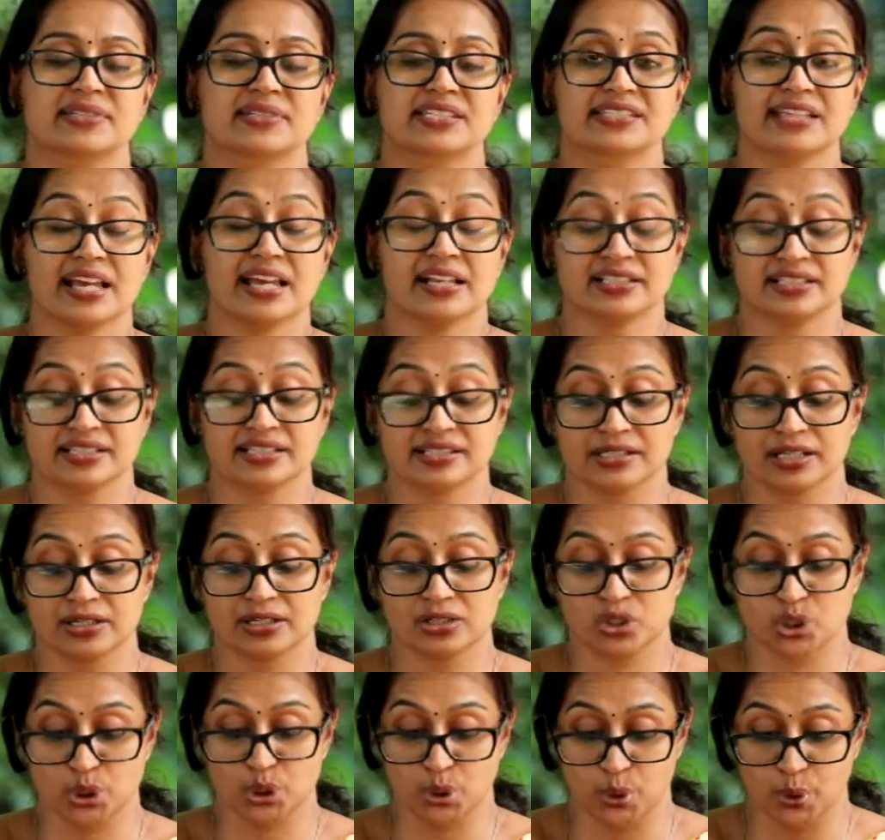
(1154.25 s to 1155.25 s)
sets the
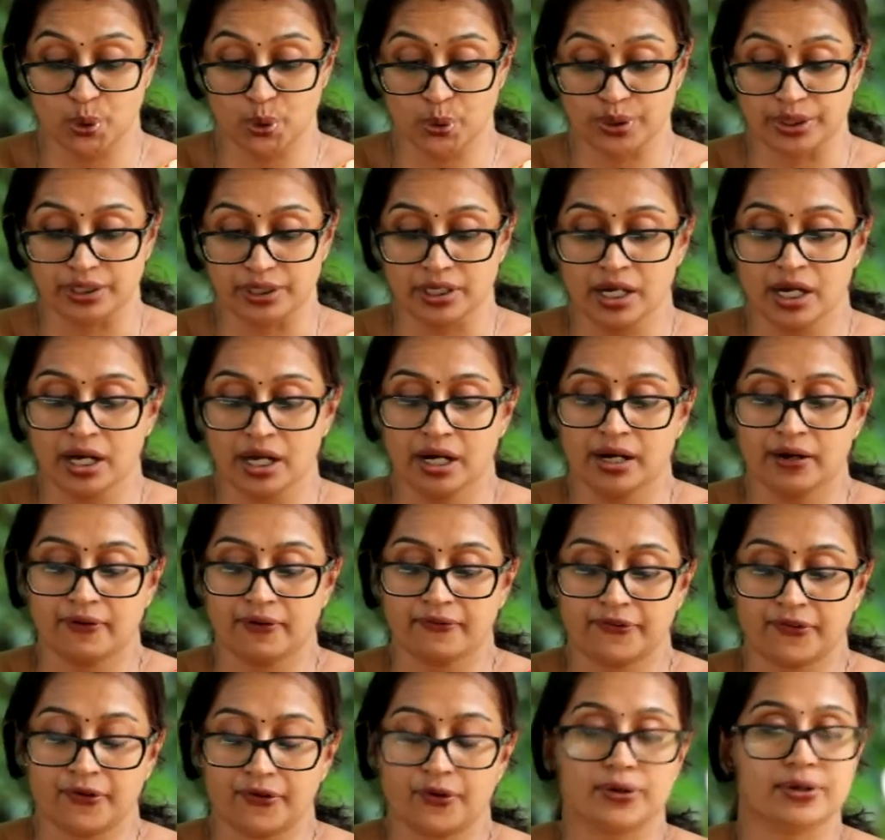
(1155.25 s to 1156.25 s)
tone
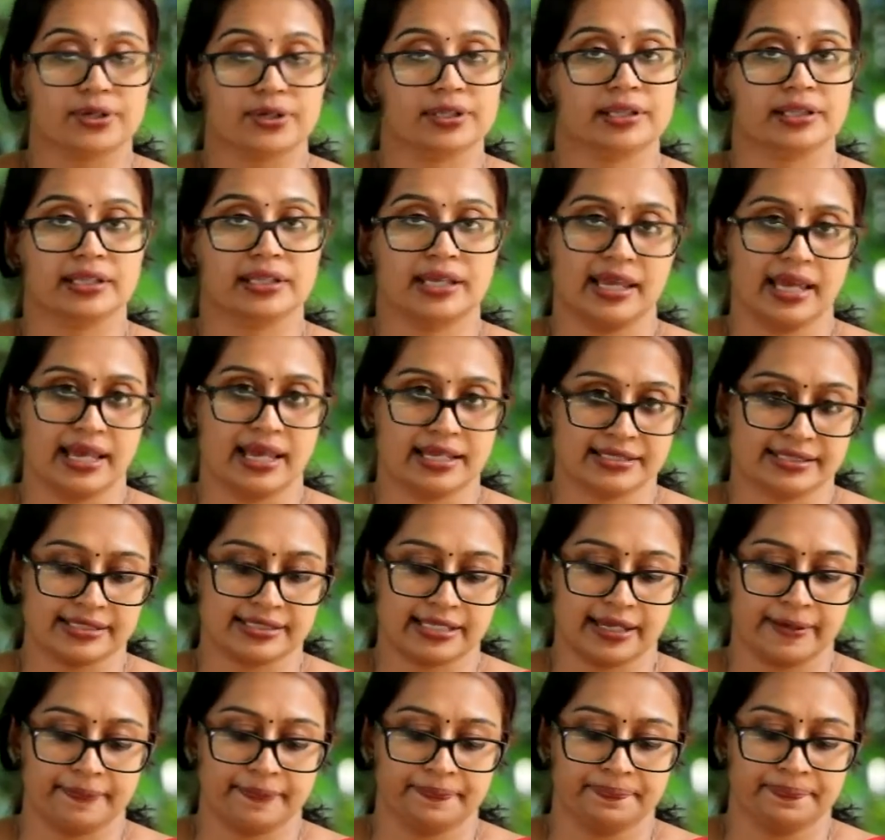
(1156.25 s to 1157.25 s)
for the
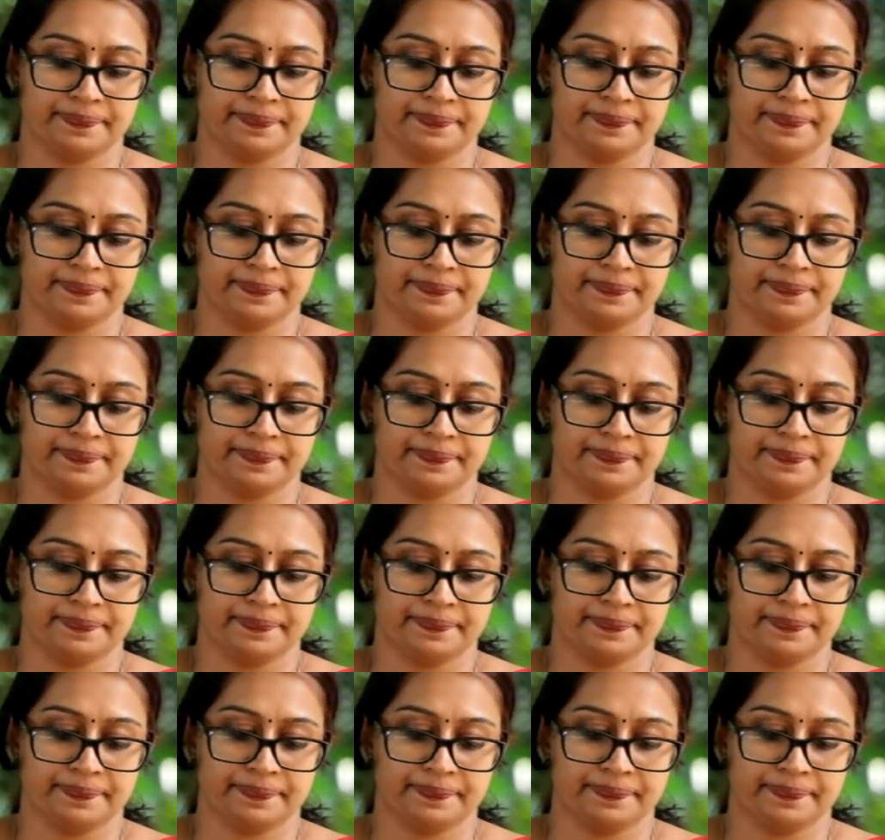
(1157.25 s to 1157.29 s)
essay.